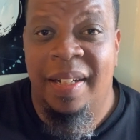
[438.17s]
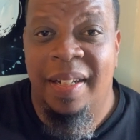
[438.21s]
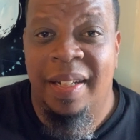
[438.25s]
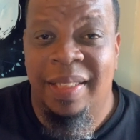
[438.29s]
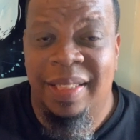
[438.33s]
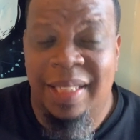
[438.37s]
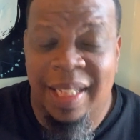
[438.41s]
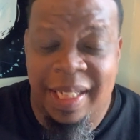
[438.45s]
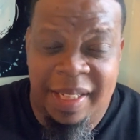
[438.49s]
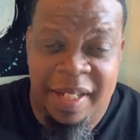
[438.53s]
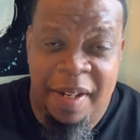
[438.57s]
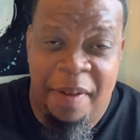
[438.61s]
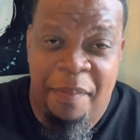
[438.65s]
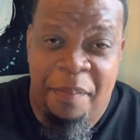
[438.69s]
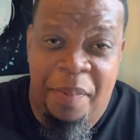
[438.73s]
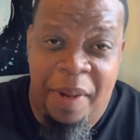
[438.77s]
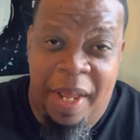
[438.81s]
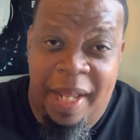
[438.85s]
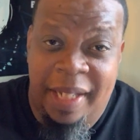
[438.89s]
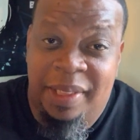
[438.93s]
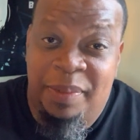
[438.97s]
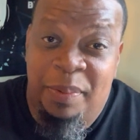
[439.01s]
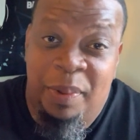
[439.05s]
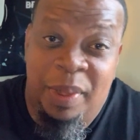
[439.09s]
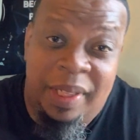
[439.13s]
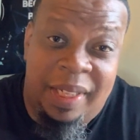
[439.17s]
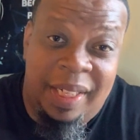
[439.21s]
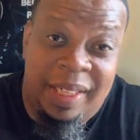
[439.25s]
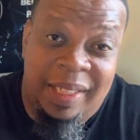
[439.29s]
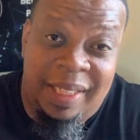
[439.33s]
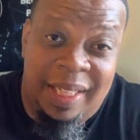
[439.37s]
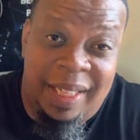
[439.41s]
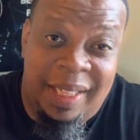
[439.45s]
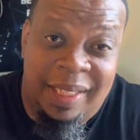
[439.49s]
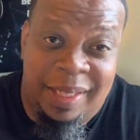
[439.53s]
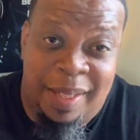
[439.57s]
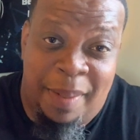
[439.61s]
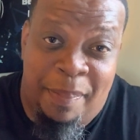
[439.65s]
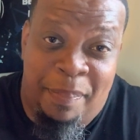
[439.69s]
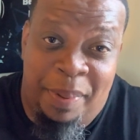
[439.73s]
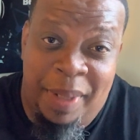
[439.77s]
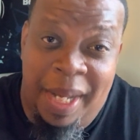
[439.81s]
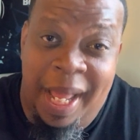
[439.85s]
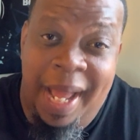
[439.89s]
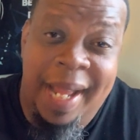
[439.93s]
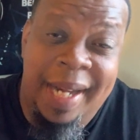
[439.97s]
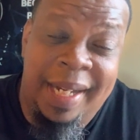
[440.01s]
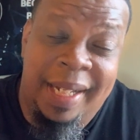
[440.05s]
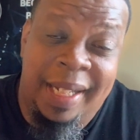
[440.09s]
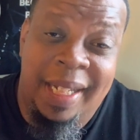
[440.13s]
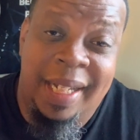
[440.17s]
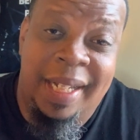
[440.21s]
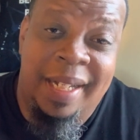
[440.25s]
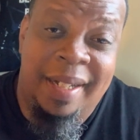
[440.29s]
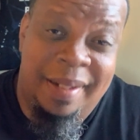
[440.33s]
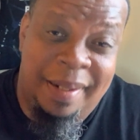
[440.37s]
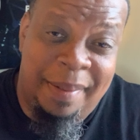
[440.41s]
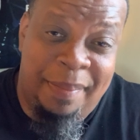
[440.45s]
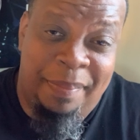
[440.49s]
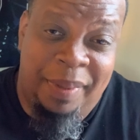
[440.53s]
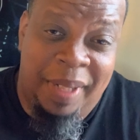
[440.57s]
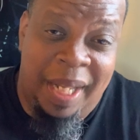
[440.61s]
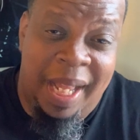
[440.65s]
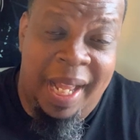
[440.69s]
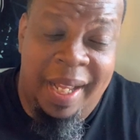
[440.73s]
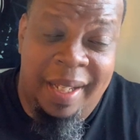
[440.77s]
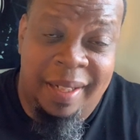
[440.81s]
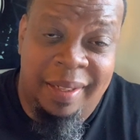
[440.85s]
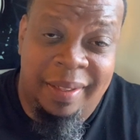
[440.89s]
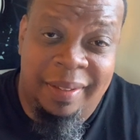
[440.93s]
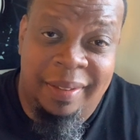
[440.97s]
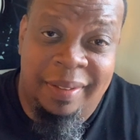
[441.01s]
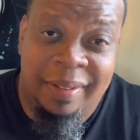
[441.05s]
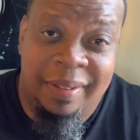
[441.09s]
It's like, as what they say, is the blind leading the blind.